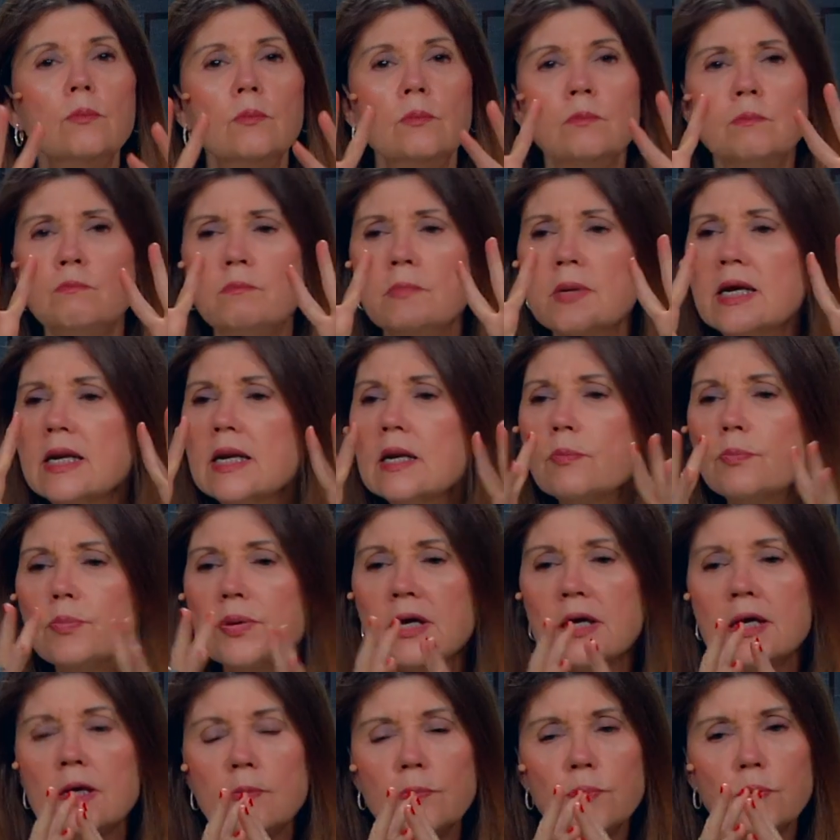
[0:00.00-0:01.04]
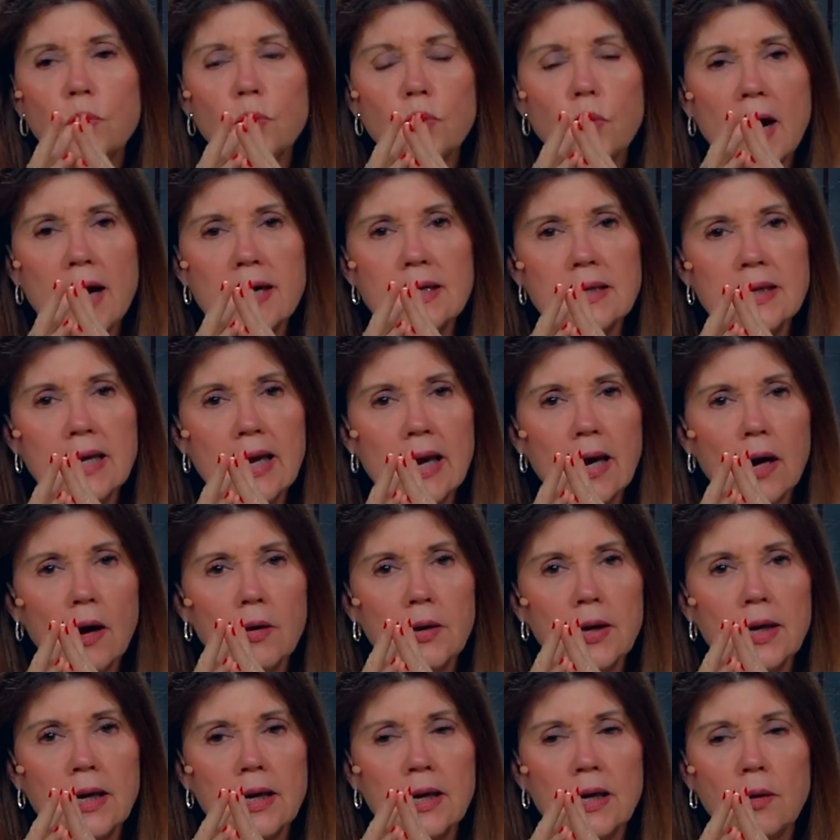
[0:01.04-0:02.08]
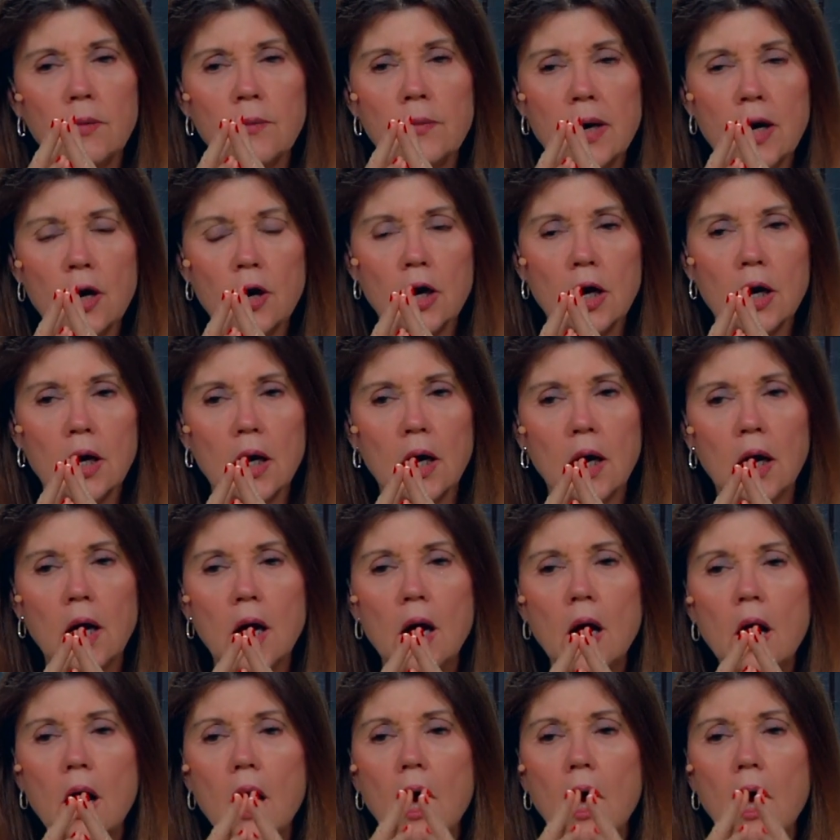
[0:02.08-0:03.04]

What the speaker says: Many people right now in America,